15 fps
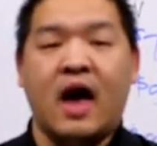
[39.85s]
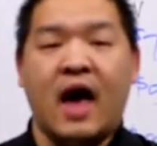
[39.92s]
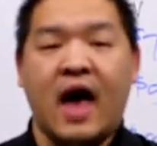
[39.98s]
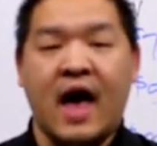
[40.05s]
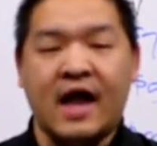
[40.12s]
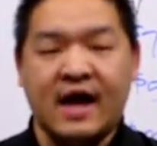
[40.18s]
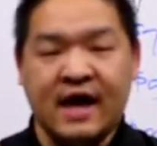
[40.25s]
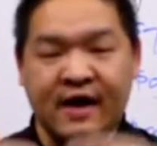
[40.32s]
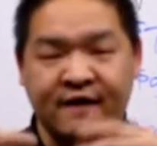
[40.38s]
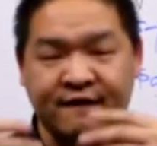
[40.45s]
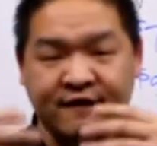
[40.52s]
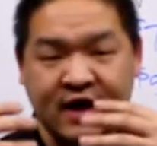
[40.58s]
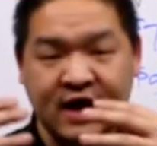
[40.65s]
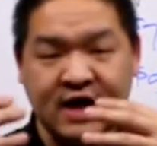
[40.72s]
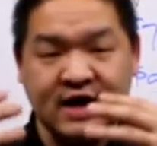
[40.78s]
And
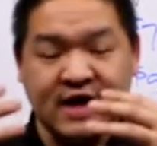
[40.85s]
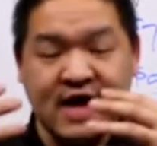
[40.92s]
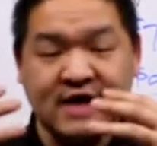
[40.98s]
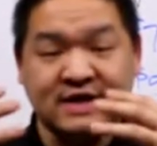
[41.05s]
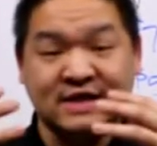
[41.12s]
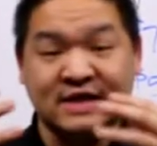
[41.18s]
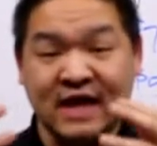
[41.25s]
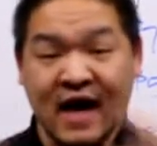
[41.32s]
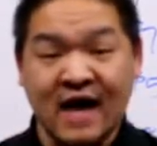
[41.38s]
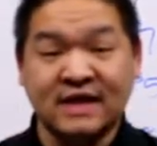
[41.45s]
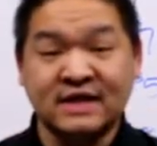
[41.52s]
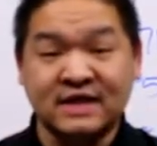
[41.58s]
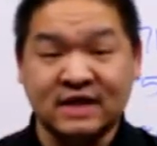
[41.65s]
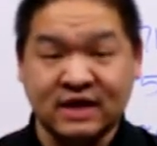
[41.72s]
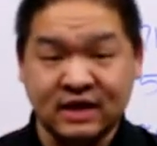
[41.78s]
if it
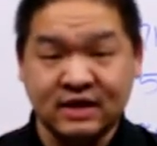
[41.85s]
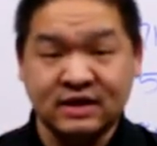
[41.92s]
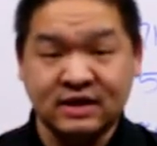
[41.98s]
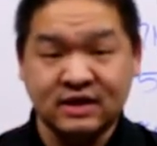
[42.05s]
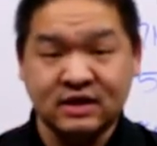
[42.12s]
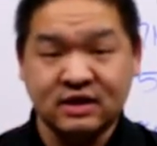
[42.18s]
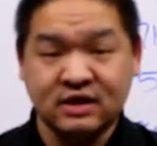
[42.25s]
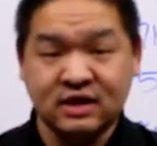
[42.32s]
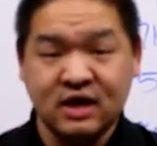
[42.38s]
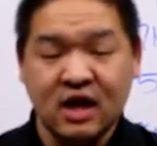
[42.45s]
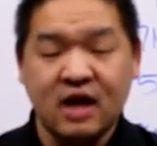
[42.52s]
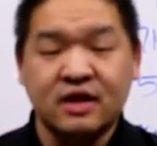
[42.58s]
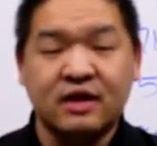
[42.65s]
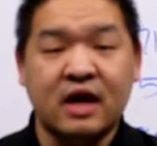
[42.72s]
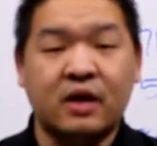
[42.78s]
doesn't,
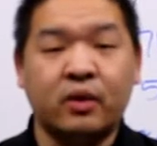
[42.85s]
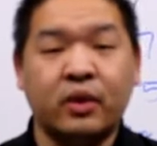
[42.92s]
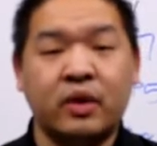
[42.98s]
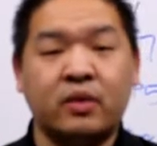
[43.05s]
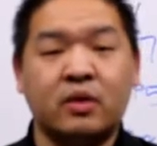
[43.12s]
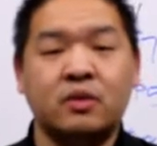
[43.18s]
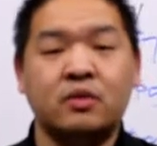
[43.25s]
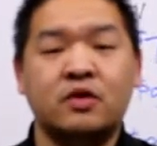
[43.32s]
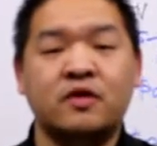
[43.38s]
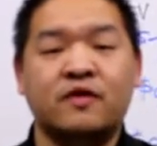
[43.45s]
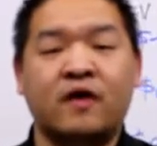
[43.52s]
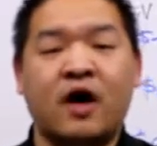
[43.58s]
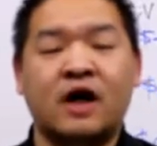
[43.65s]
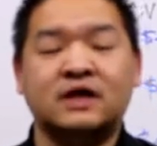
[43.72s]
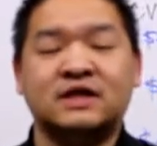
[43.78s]
then we will
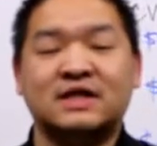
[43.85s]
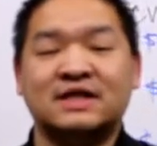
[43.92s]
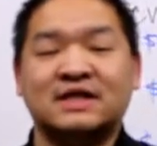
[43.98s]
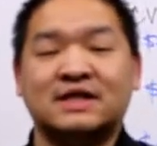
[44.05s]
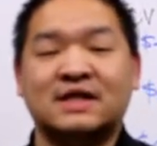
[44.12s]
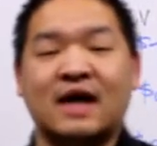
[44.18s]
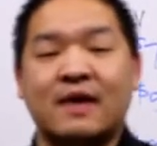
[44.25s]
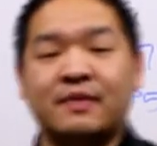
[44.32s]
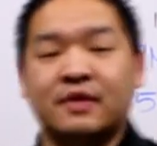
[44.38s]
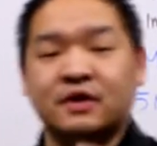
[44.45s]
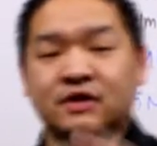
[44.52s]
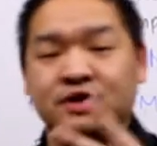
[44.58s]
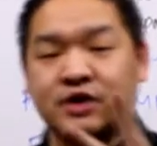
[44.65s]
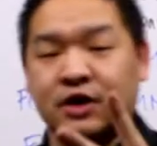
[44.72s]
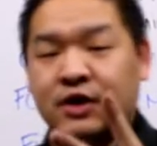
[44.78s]
move on to step
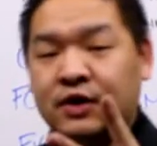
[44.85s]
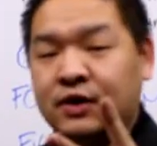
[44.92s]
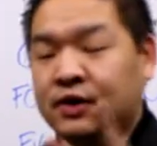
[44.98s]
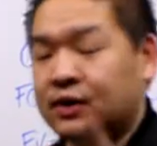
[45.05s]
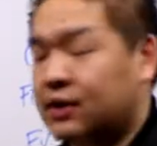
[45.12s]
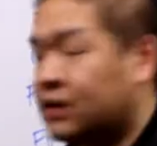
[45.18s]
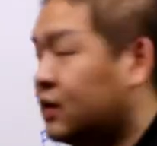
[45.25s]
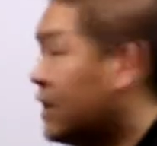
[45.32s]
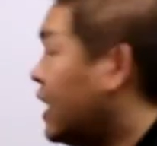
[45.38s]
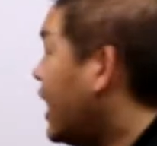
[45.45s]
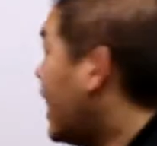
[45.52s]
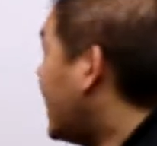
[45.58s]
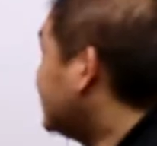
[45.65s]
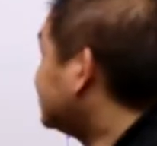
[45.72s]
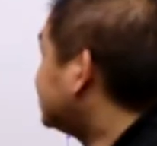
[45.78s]
two,
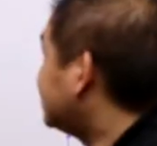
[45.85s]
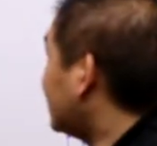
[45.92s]
and